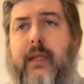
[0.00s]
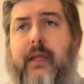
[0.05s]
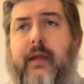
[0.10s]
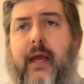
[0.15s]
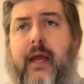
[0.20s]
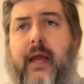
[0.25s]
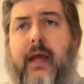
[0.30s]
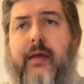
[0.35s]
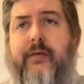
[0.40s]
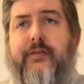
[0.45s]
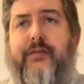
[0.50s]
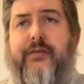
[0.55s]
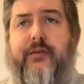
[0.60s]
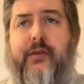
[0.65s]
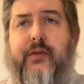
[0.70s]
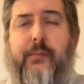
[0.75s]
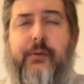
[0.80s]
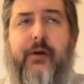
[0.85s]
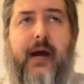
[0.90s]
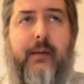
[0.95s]
And
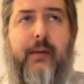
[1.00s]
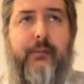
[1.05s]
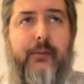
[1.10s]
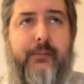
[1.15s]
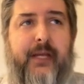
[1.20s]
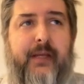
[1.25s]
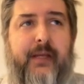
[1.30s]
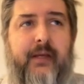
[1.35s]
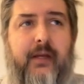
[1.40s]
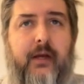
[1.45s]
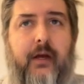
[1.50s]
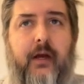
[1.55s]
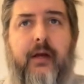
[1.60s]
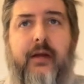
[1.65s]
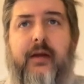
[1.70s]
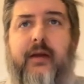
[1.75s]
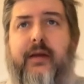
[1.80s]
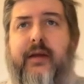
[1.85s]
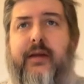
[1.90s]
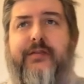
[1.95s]
the problem
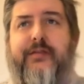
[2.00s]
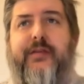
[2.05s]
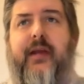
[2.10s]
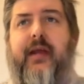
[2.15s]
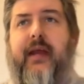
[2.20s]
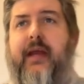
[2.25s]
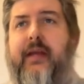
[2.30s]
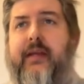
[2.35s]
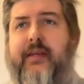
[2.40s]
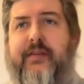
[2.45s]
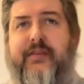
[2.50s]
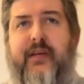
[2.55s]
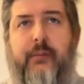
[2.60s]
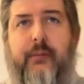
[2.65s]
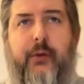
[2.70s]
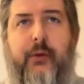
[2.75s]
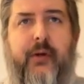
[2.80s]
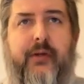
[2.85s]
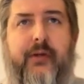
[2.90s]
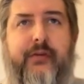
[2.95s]
here is that anytime
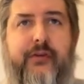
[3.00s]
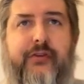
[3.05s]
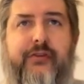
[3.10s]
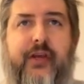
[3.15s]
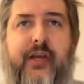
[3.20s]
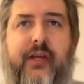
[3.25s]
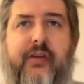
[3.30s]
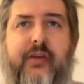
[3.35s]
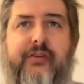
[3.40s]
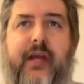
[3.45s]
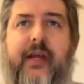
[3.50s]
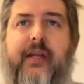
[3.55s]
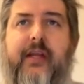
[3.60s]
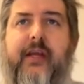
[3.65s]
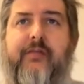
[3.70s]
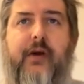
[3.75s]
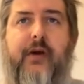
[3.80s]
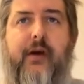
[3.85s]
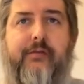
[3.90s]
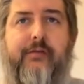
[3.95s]
we want to change any
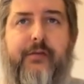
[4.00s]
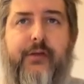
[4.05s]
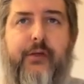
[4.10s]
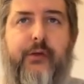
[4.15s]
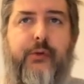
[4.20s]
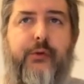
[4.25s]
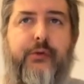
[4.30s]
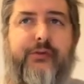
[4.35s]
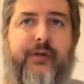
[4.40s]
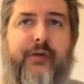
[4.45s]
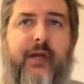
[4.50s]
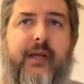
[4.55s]
of our views,